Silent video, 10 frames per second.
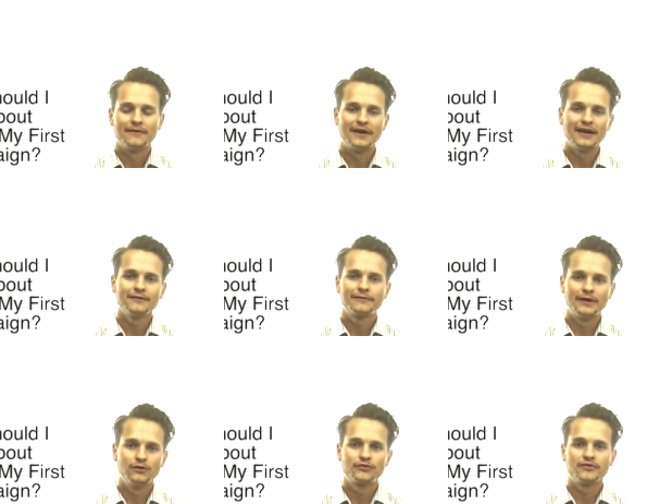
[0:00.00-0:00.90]
then
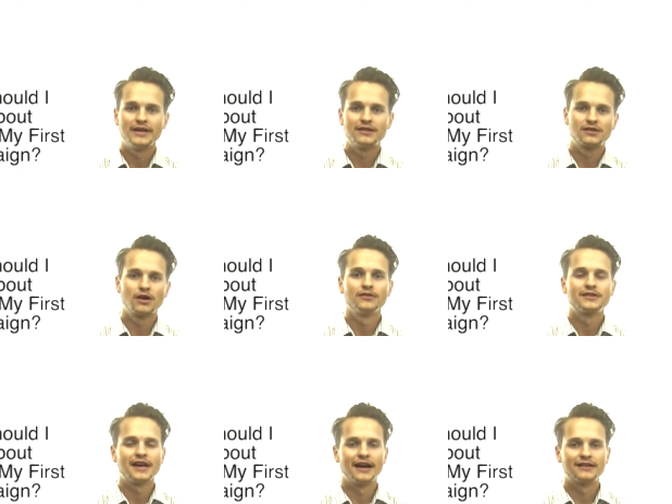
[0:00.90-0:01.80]
feel free to
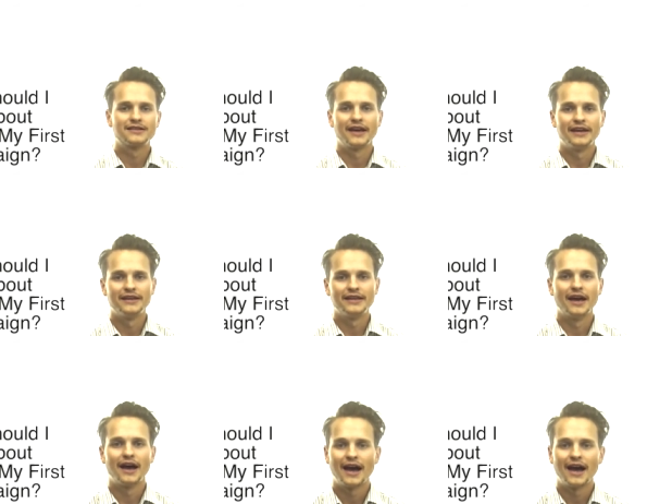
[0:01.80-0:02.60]
contact a